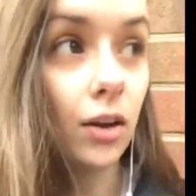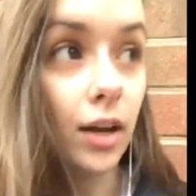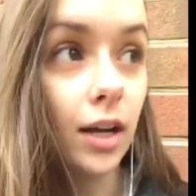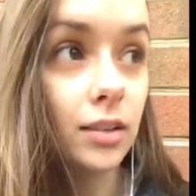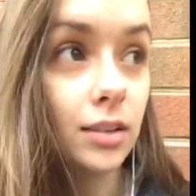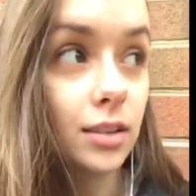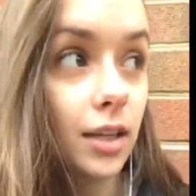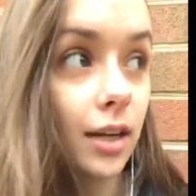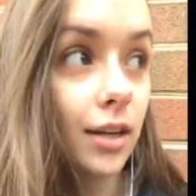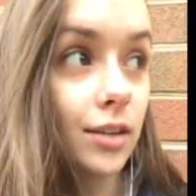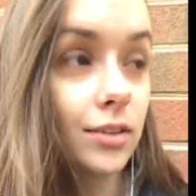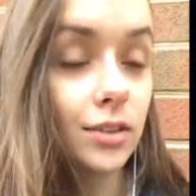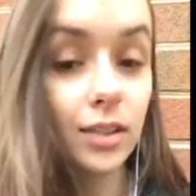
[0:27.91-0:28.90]

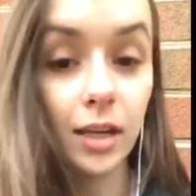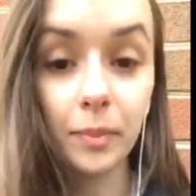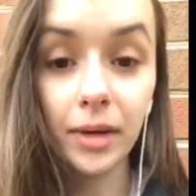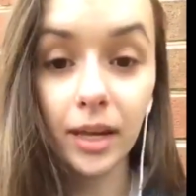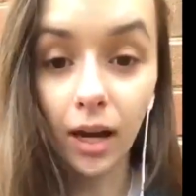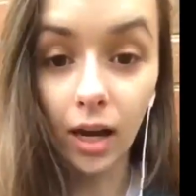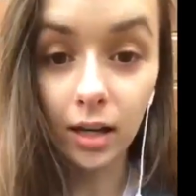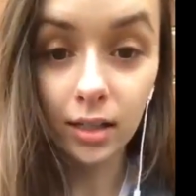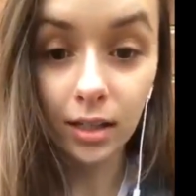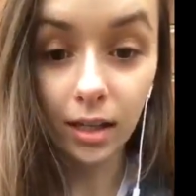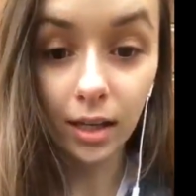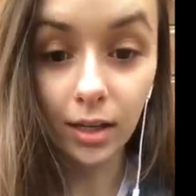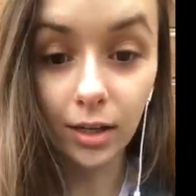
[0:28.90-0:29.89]
downstairs, get my
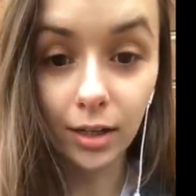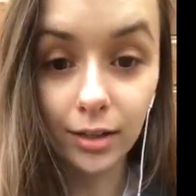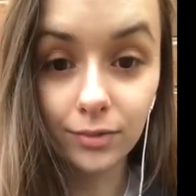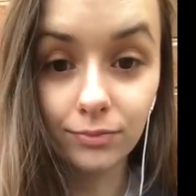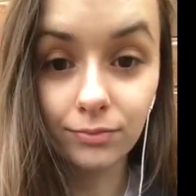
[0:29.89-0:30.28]
calculator.